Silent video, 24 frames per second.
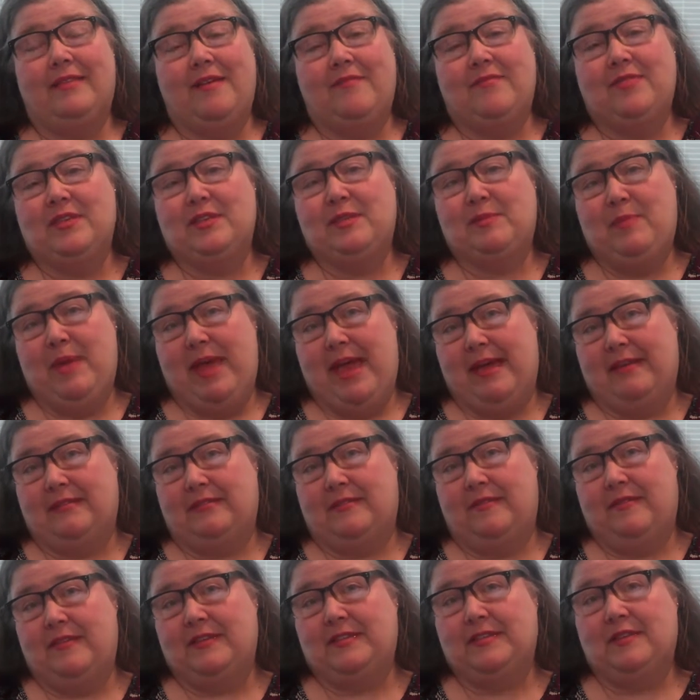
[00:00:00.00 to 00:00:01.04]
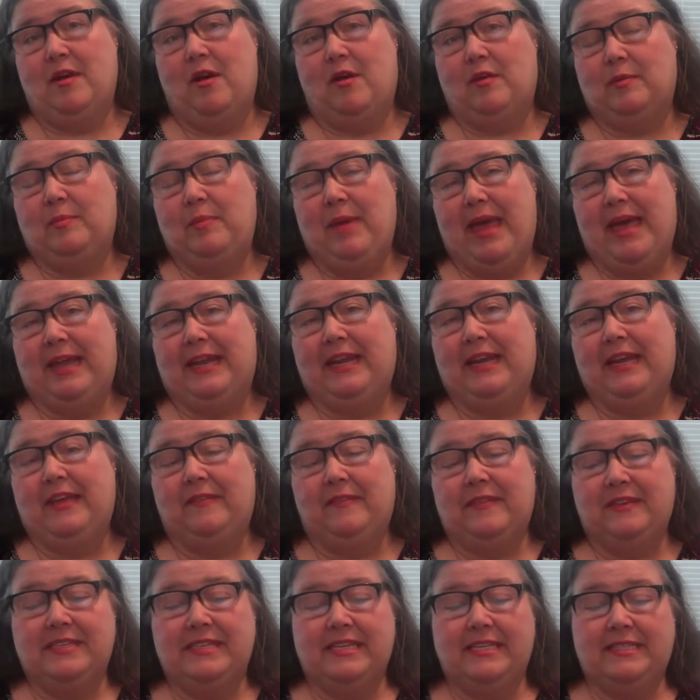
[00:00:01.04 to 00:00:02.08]
love this band that's called Panic
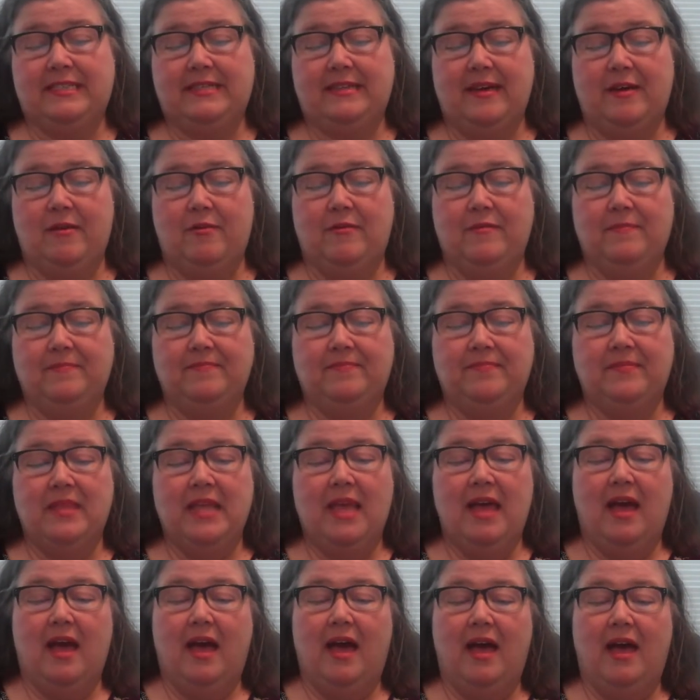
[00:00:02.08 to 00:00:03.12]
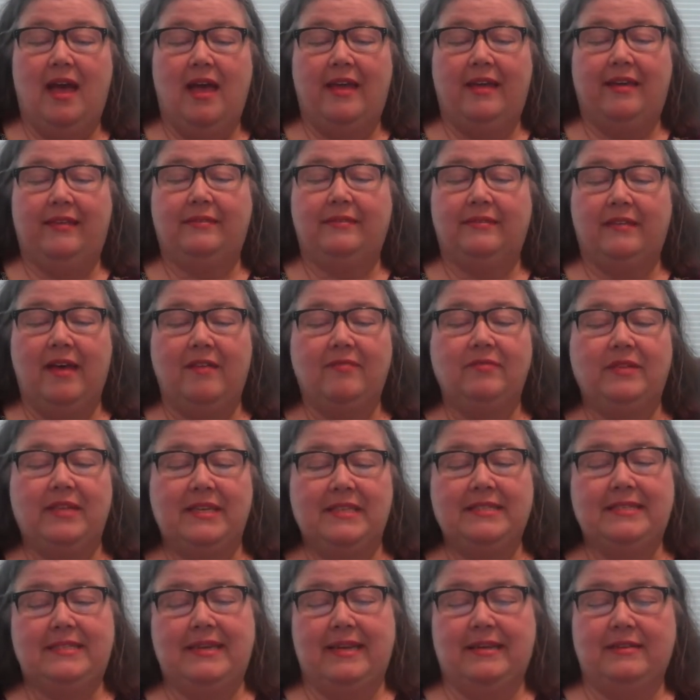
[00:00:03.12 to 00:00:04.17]
at the Disco. I love
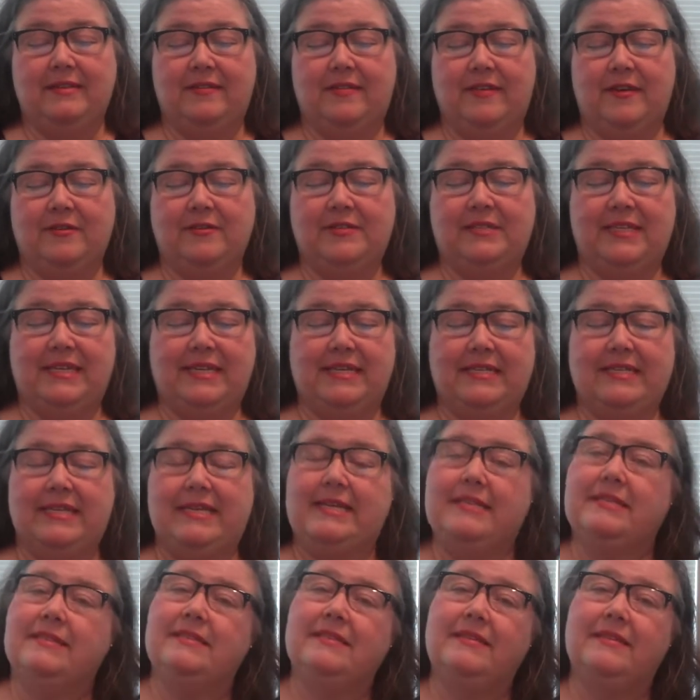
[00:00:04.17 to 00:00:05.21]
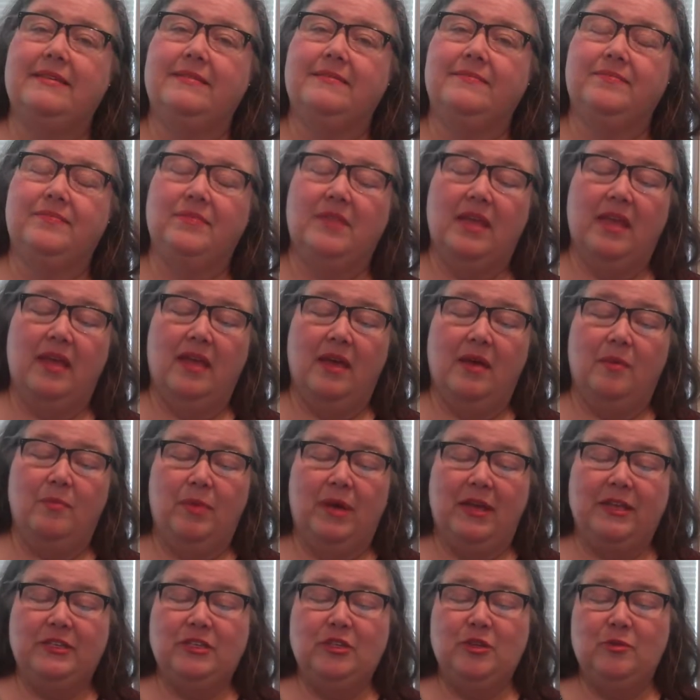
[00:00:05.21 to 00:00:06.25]
listening to their CDs,
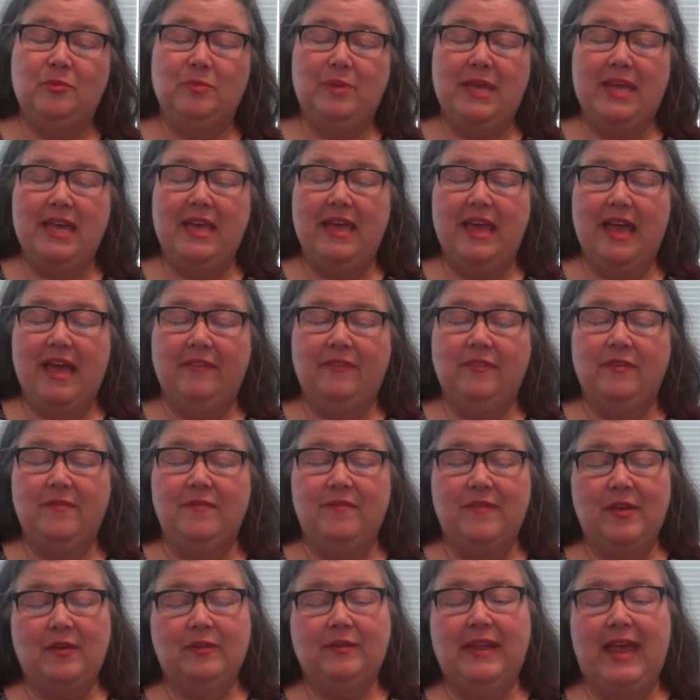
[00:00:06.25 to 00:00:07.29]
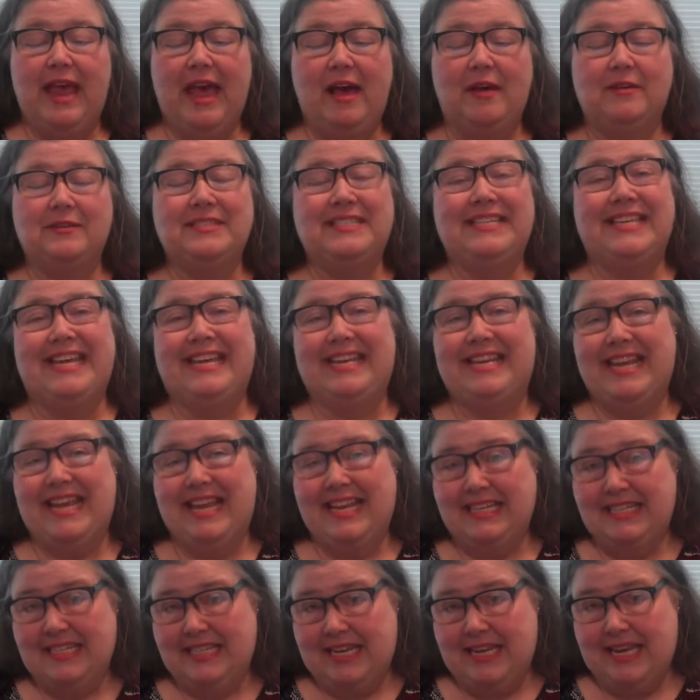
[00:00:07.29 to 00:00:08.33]
but to be at the Fieldhouse in
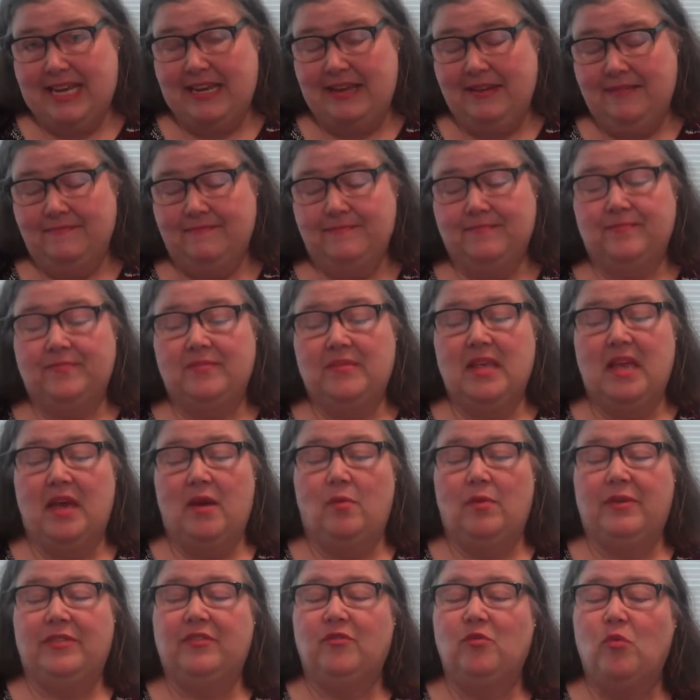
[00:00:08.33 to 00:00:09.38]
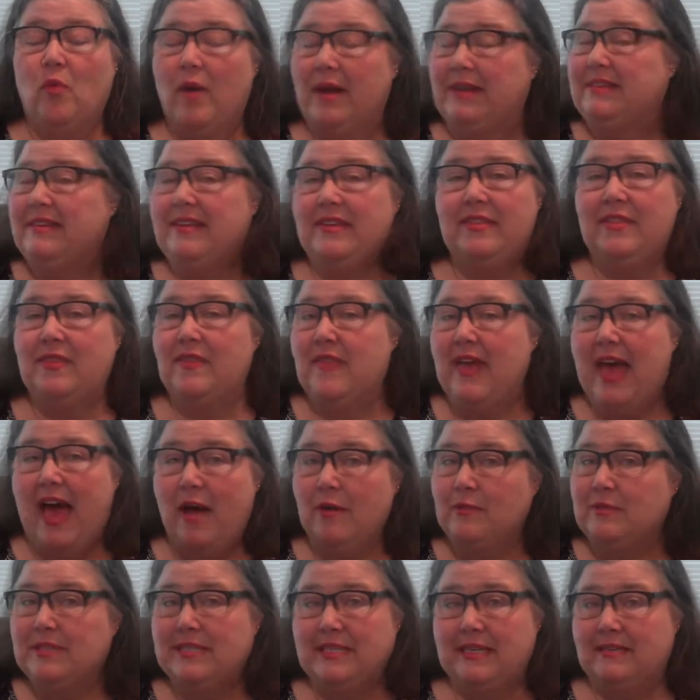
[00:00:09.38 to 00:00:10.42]
Indy with
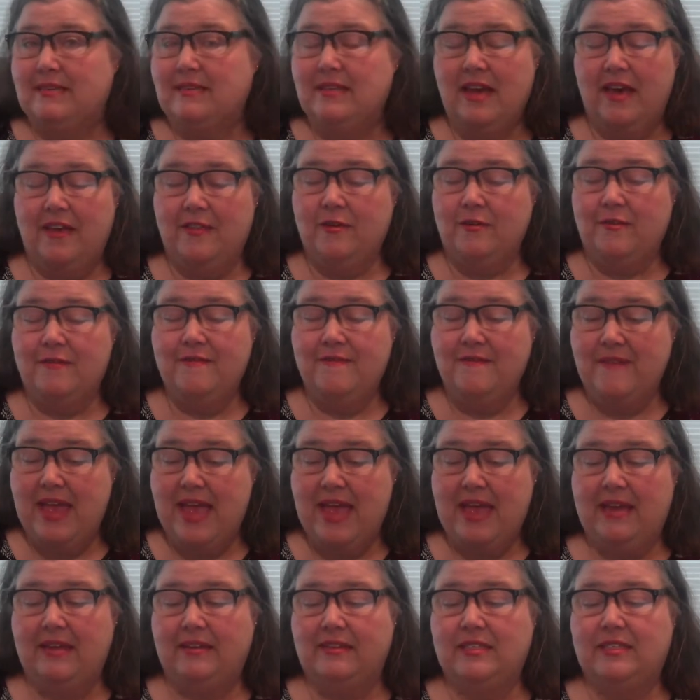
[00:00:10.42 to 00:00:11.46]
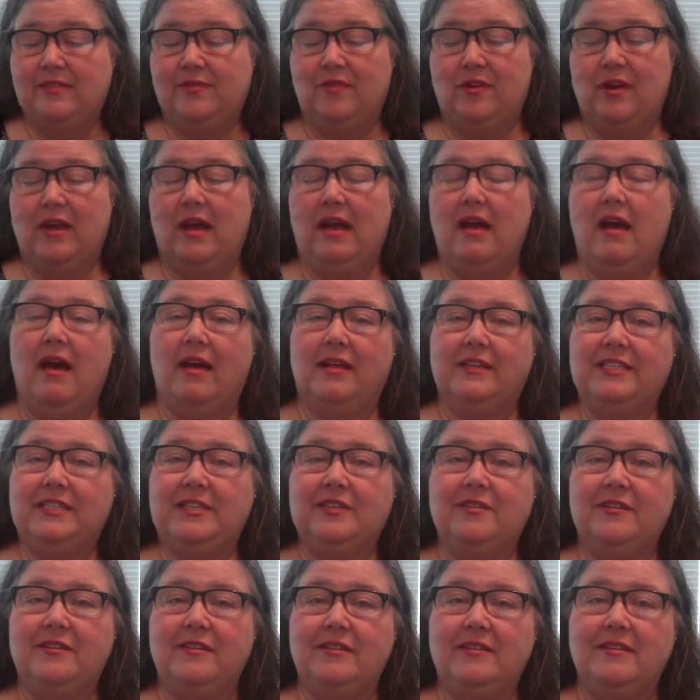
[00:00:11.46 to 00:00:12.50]
20,000 other fans for a
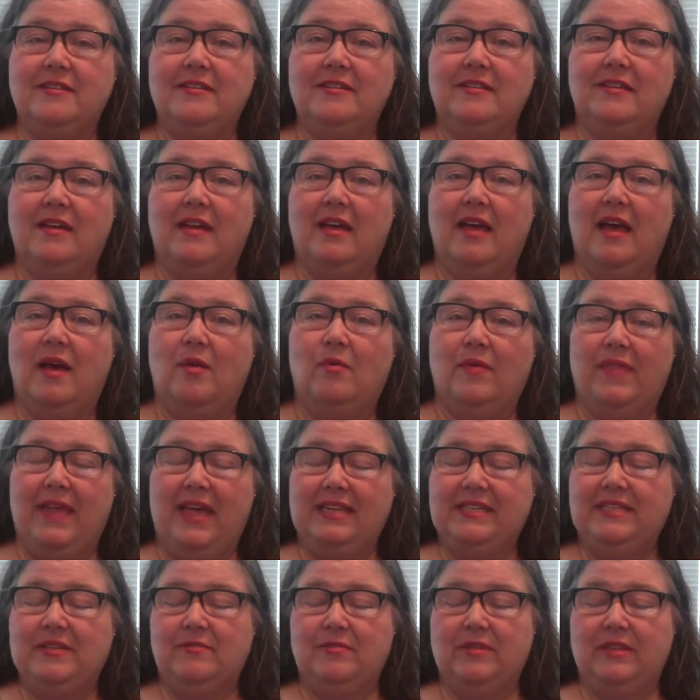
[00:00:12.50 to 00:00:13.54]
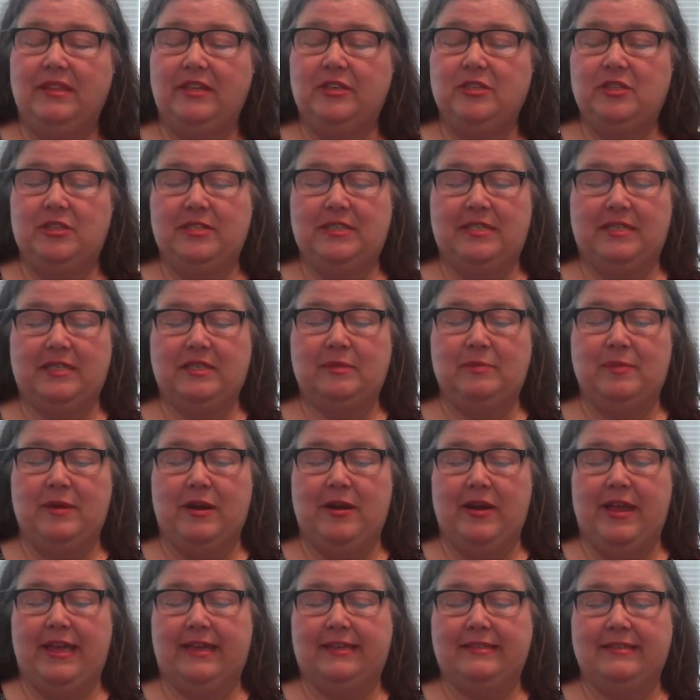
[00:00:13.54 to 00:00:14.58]
concert, well, that's a religious
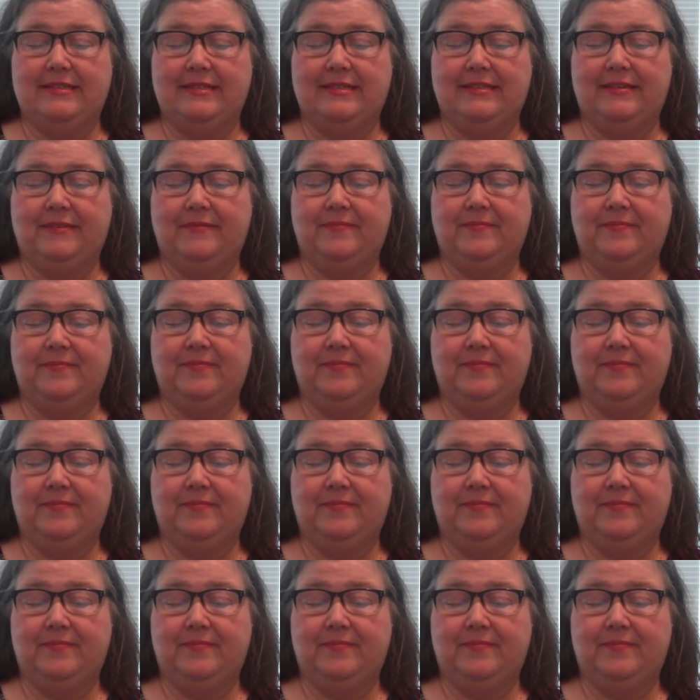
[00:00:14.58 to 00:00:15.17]
experience.